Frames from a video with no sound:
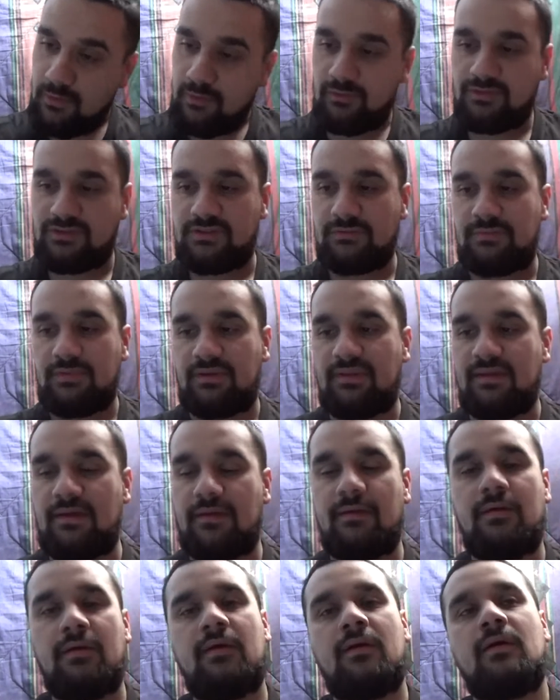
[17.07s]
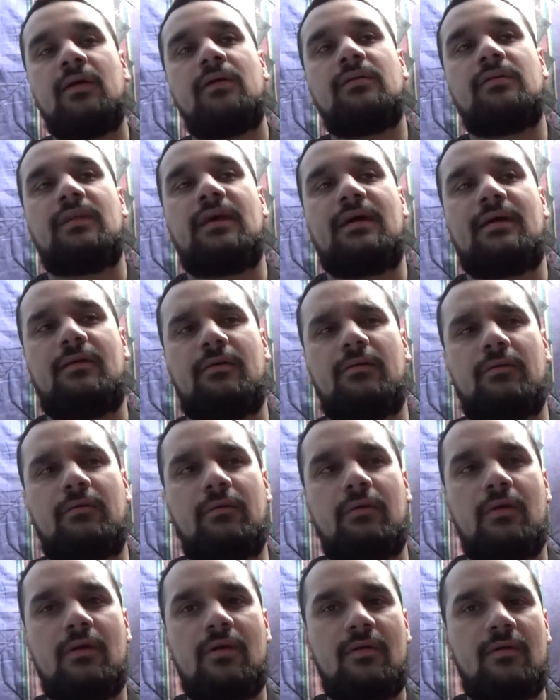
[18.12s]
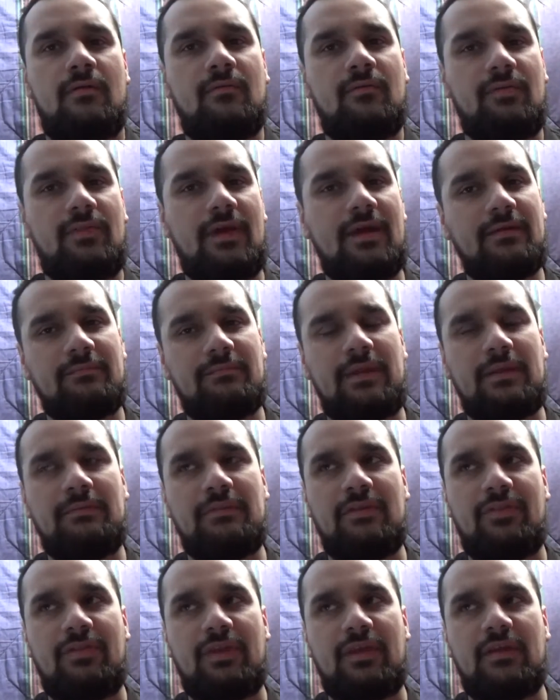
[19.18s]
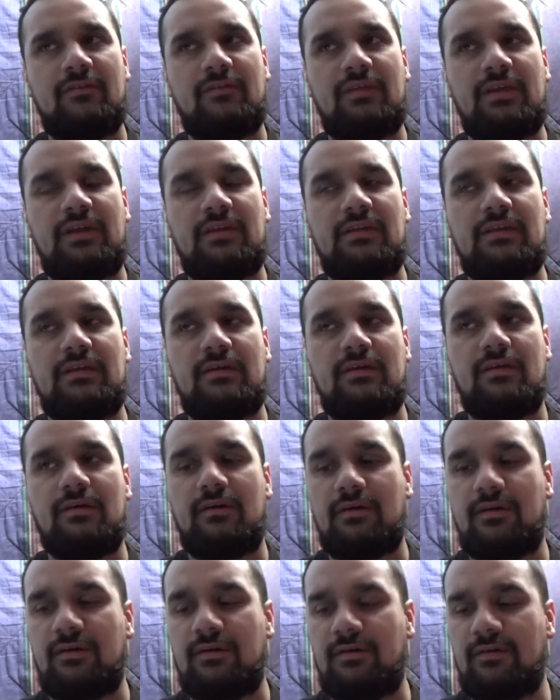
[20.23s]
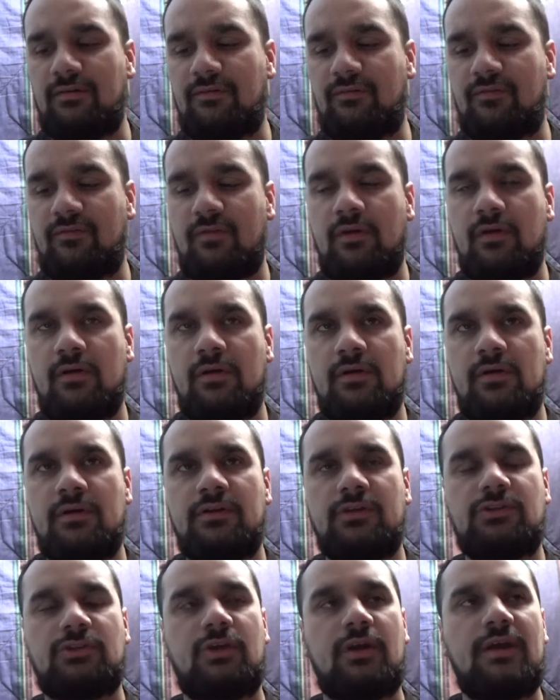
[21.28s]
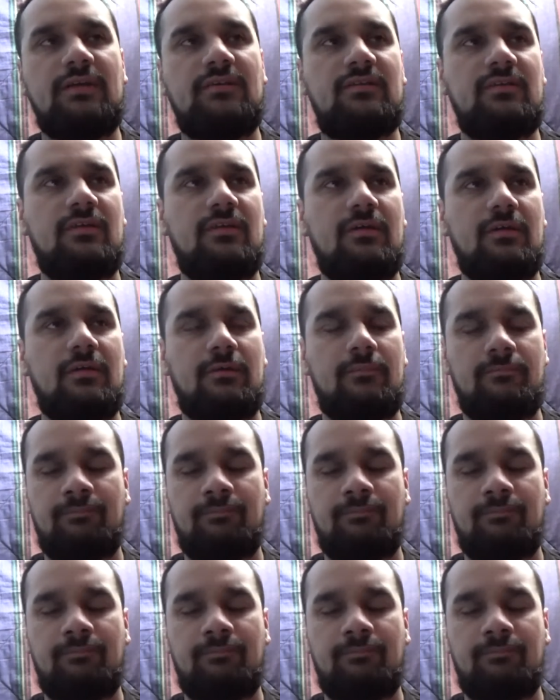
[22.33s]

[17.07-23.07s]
Or something like that. Now, that made me think of an idea of trying to